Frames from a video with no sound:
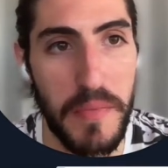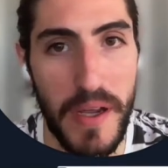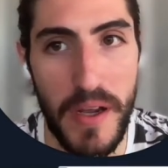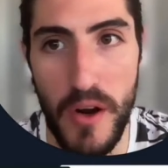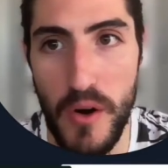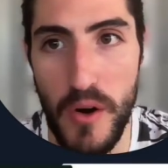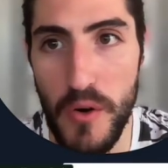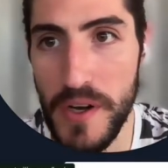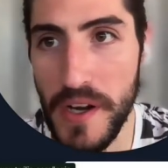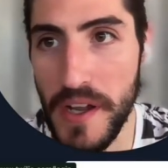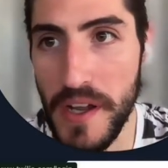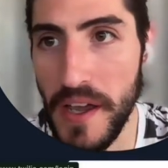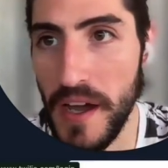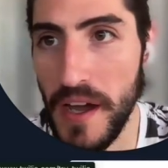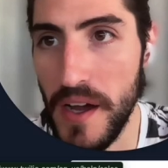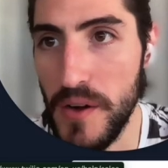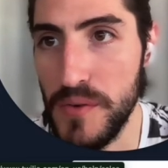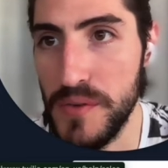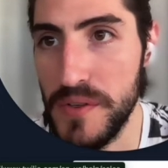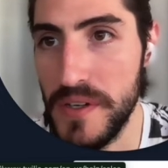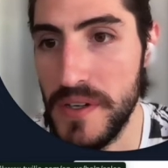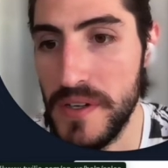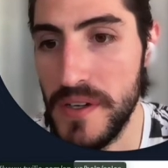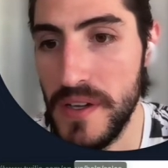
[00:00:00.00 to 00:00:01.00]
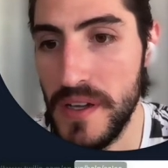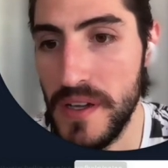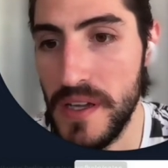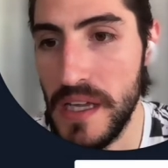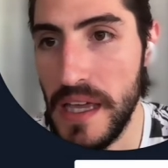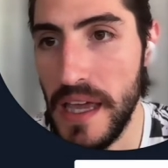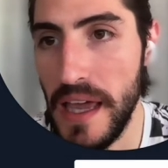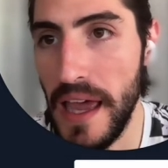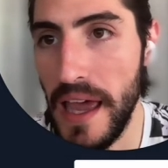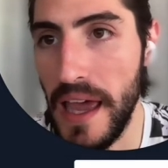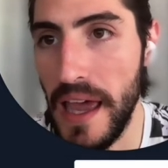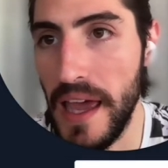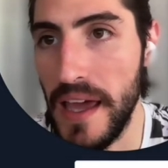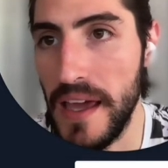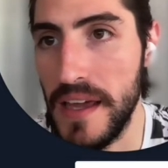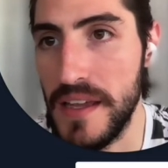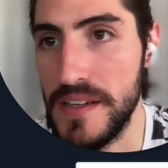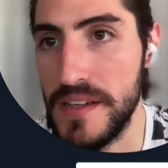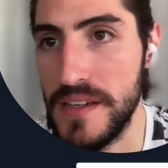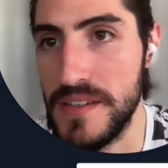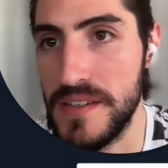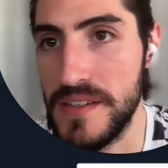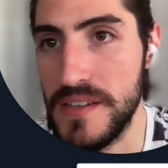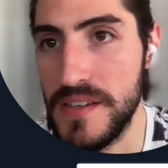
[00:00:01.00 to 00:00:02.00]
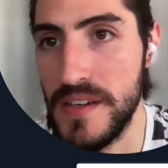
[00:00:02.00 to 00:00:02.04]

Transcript: my own account, and